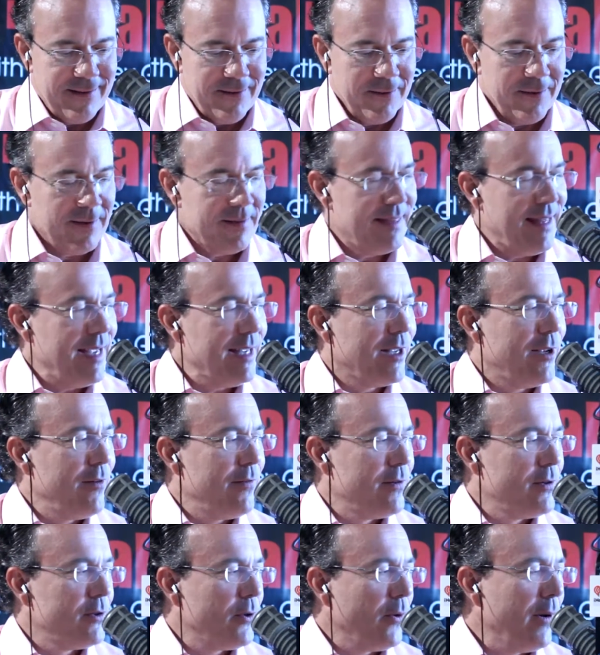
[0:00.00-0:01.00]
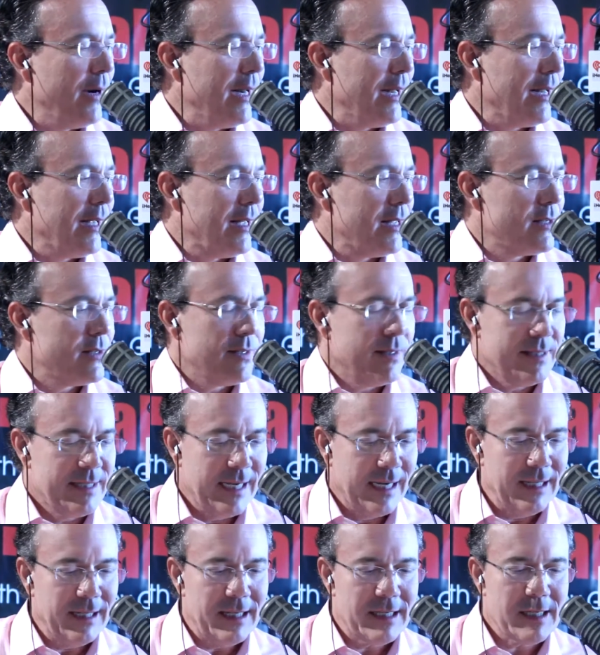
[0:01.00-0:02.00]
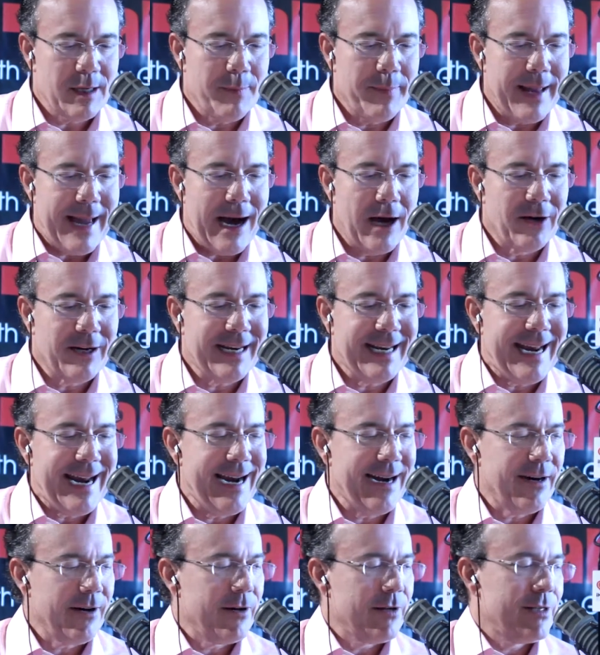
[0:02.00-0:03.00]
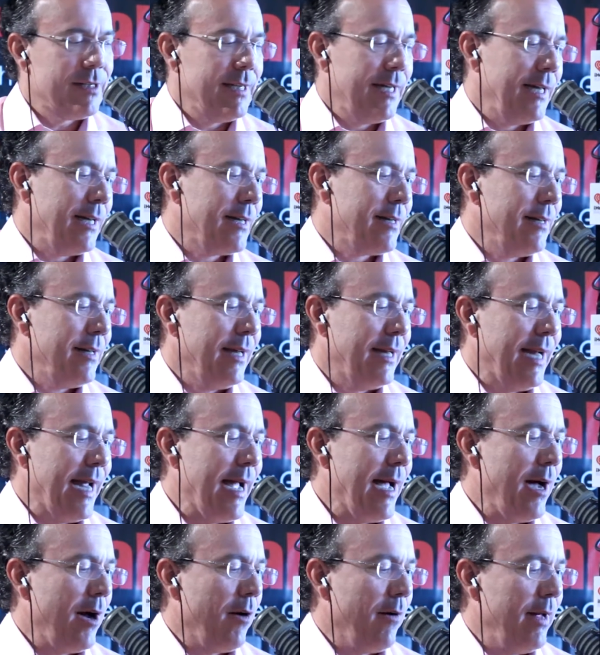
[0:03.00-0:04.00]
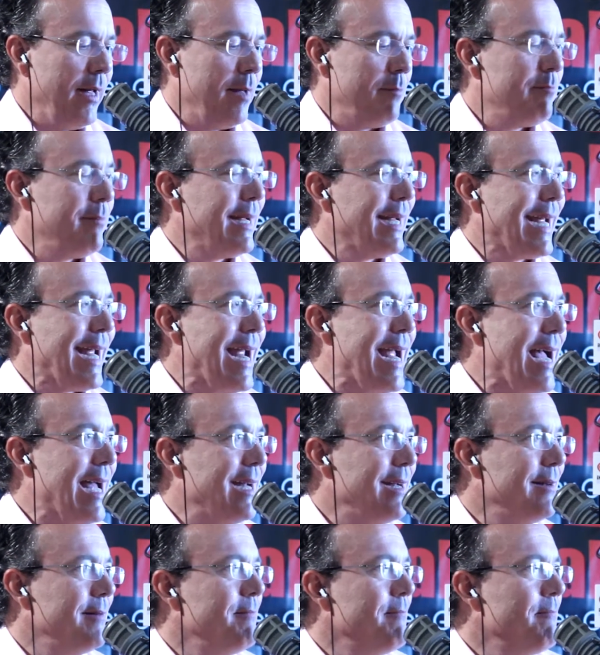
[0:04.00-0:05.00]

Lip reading: Well, thank you for joining us. Tell us about CareSync and how it began.